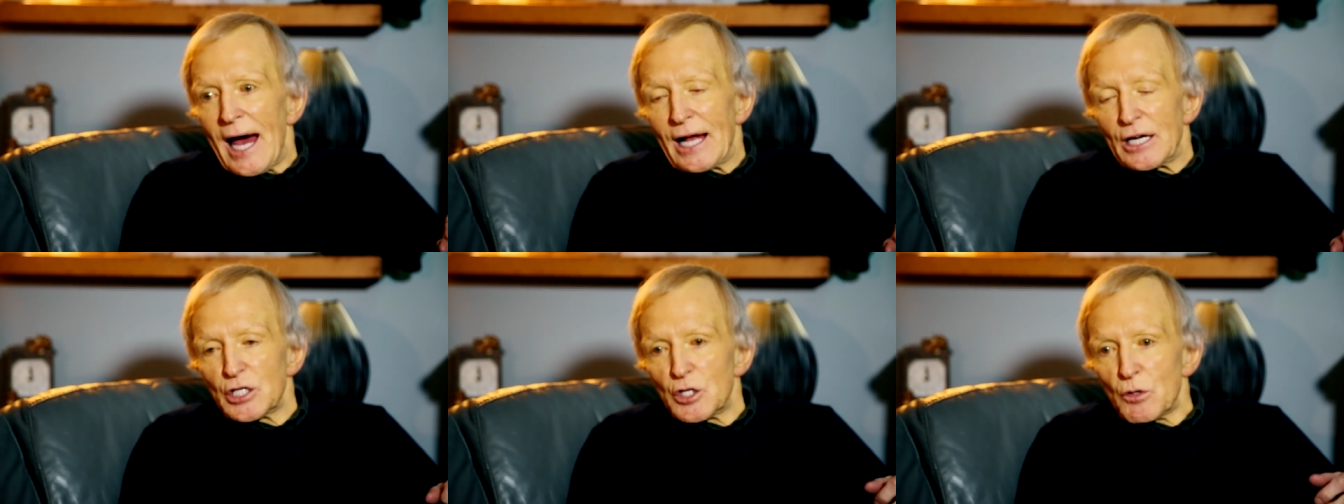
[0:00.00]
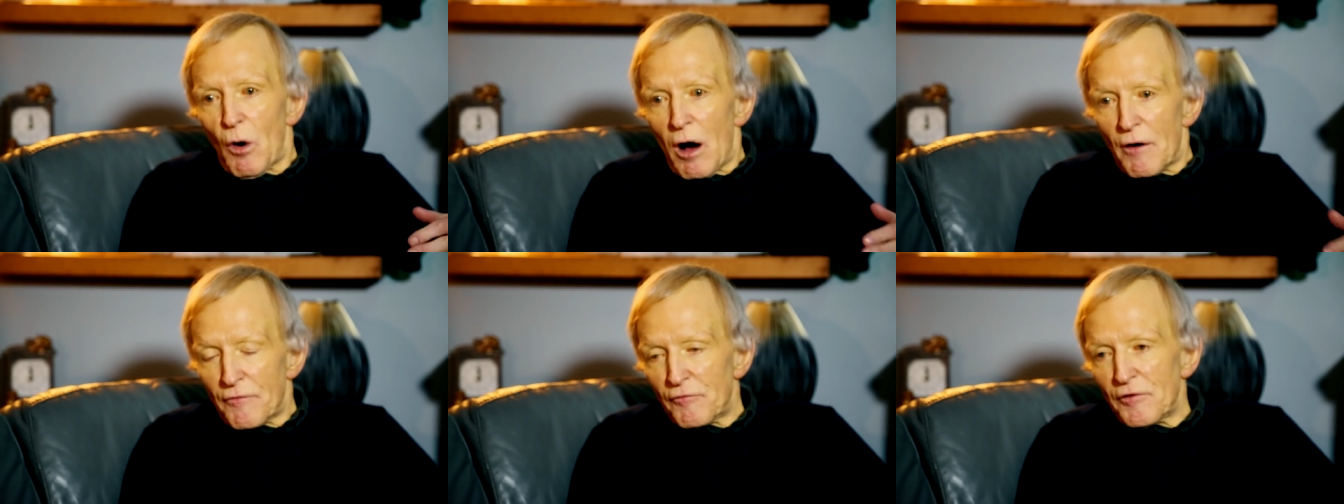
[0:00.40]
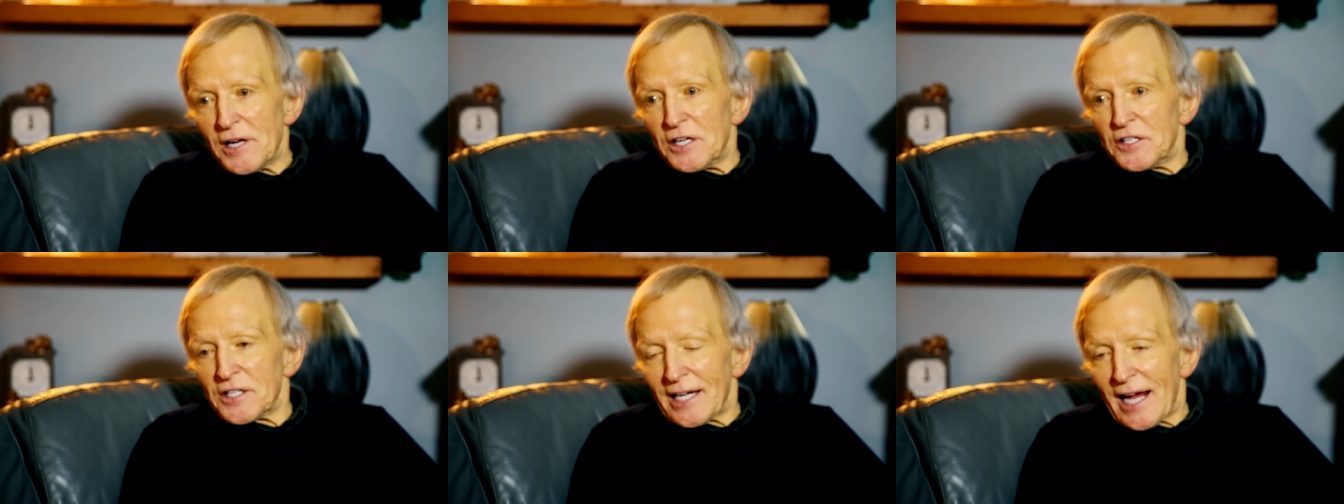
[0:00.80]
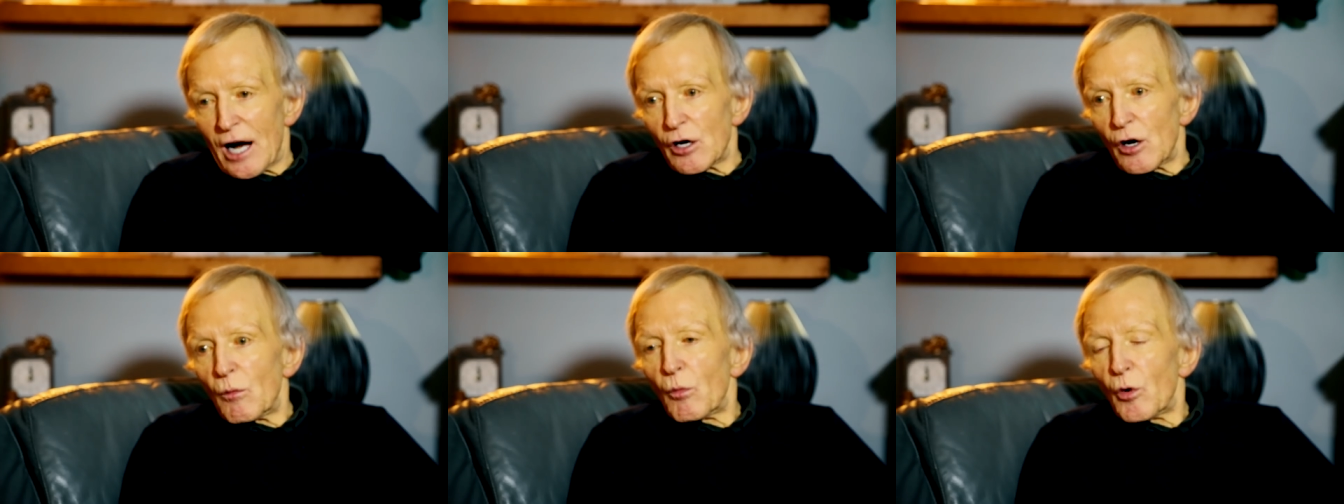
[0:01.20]
and you are free to
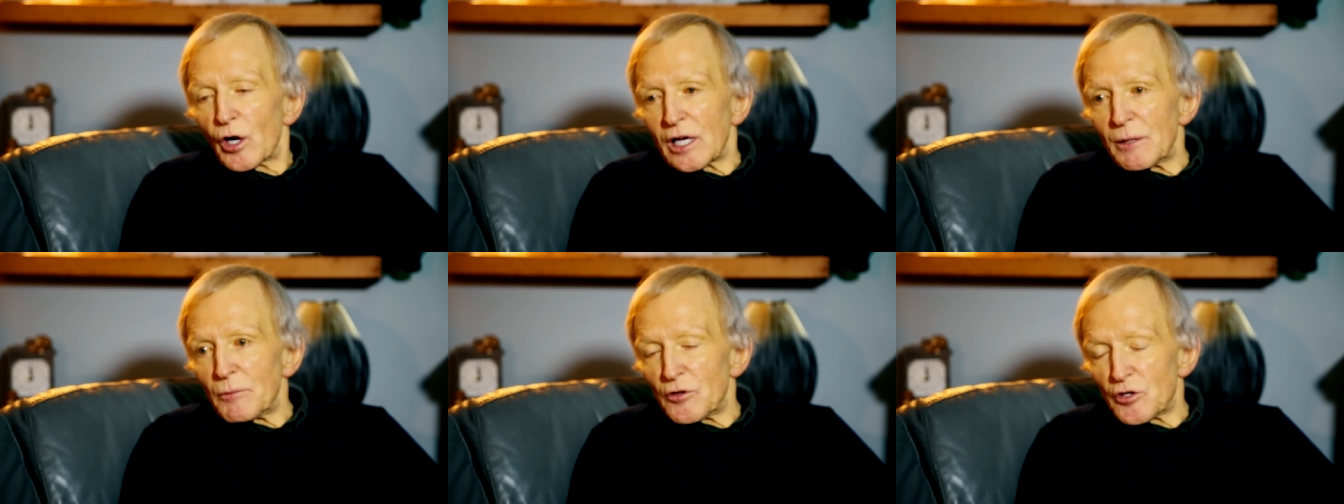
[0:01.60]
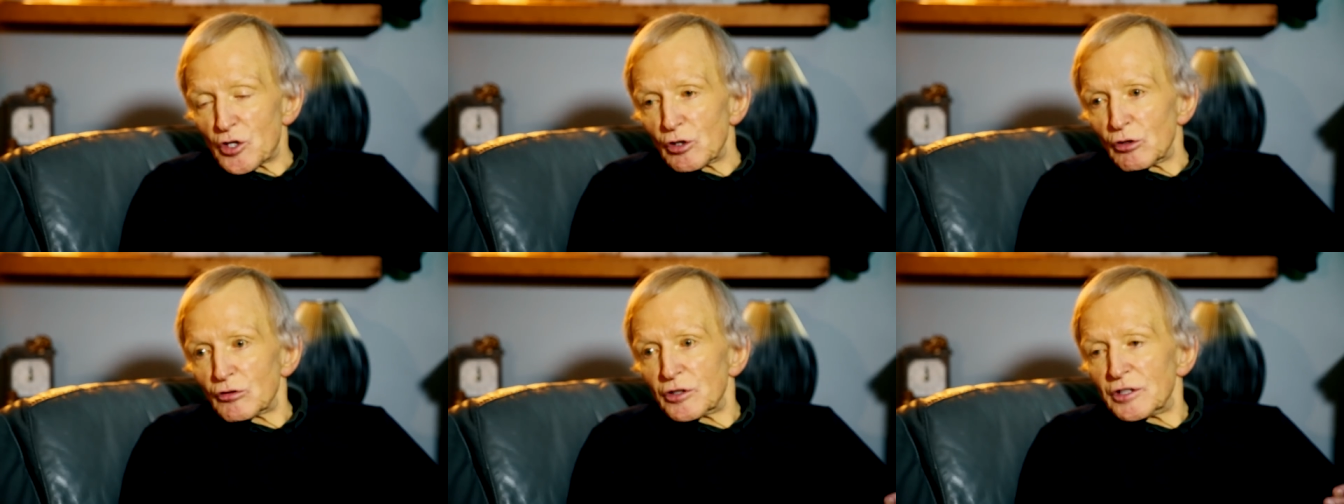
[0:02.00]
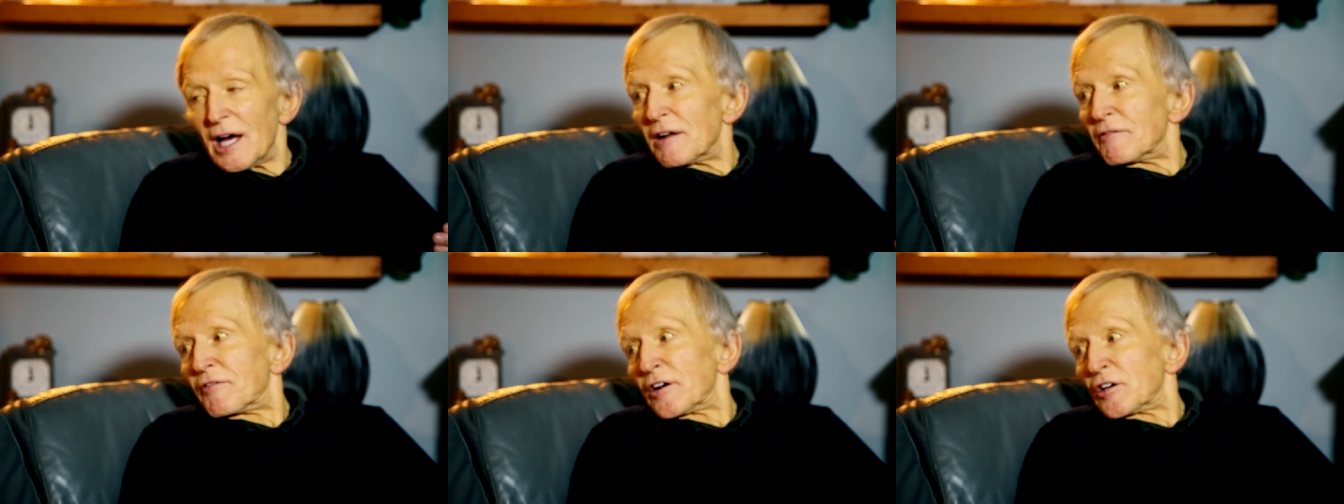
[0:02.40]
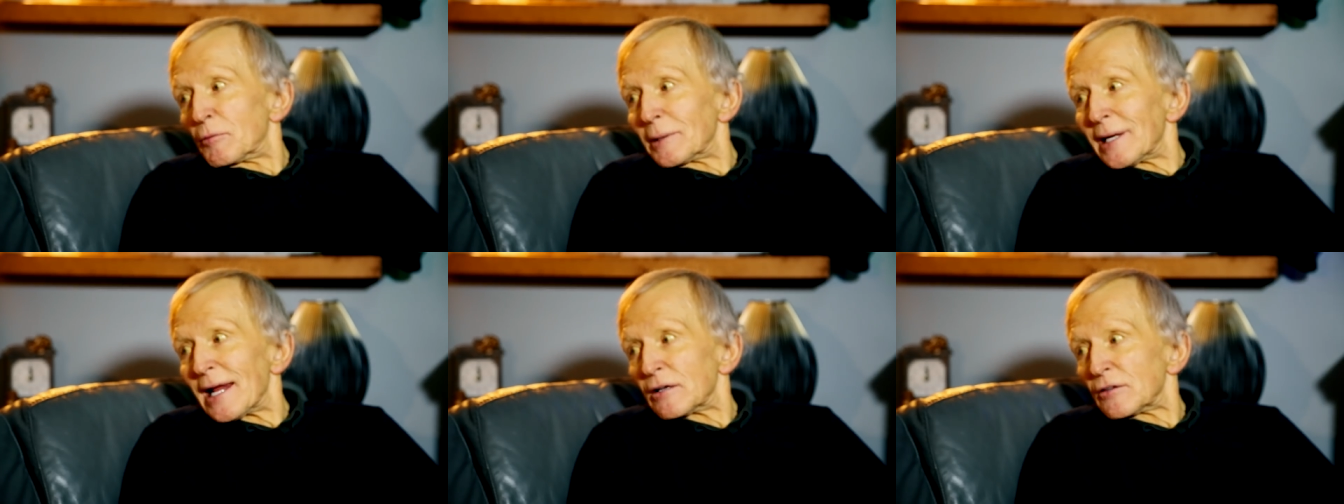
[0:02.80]
carry on working with children and
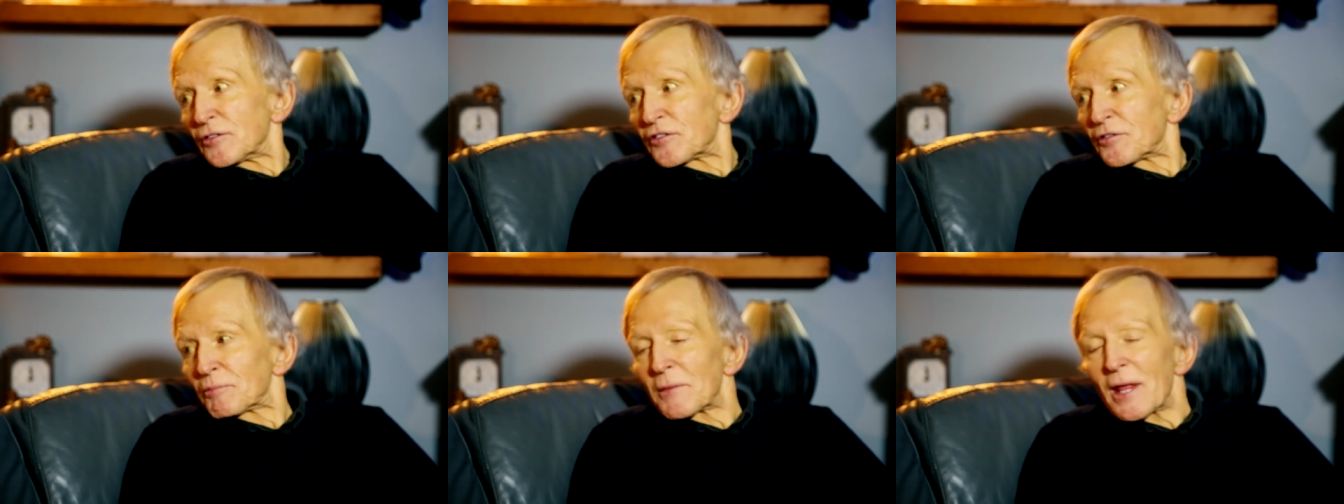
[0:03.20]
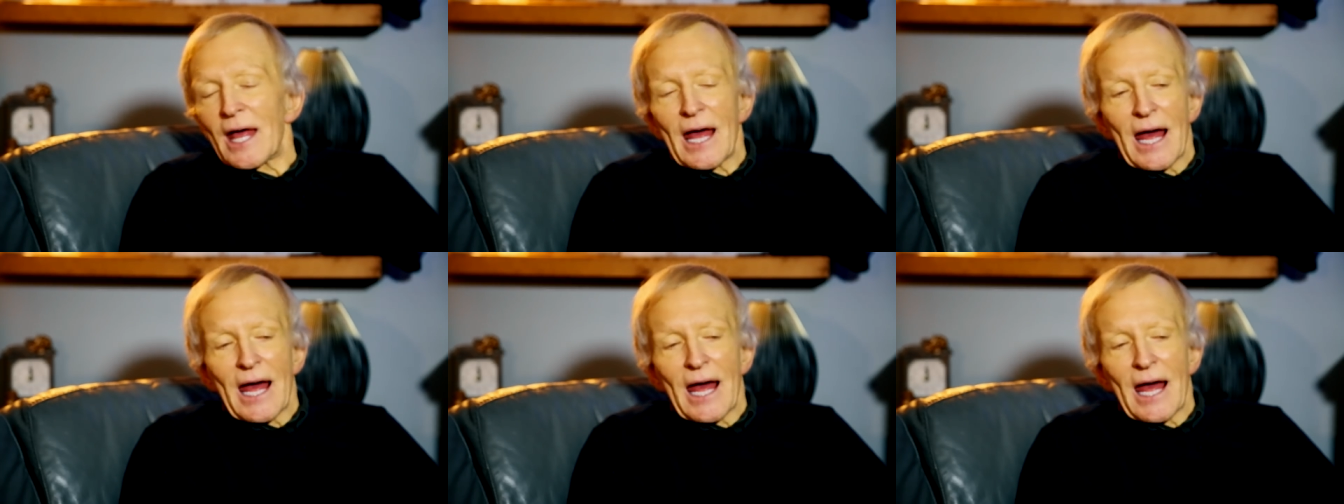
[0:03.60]
vulnerable adults.